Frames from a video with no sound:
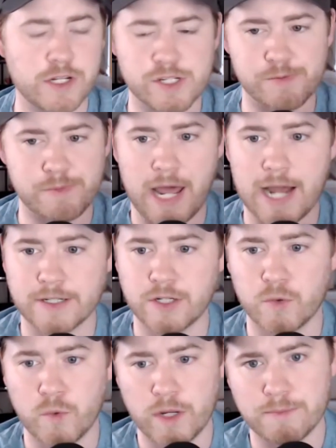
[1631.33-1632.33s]
It's just been a
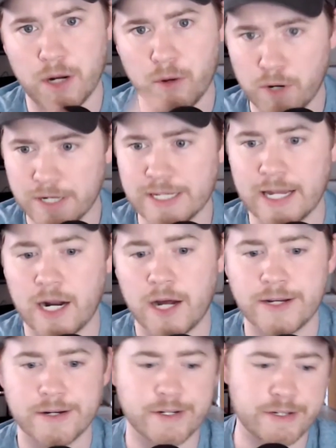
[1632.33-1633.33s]
hectic week, but I wanted to get
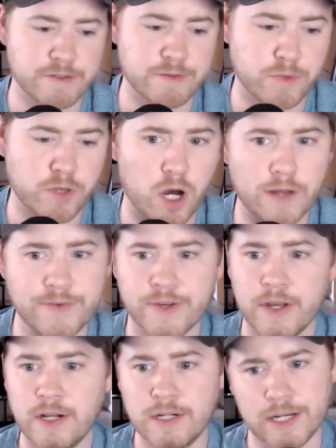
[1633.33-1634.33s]
on here, give some thoughts,
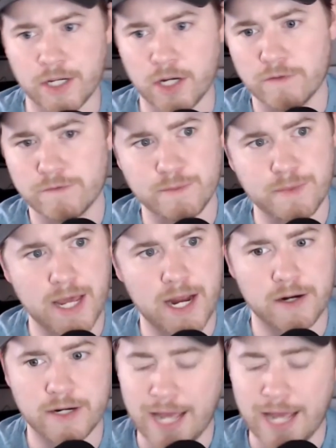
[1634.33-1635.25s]
and go from there.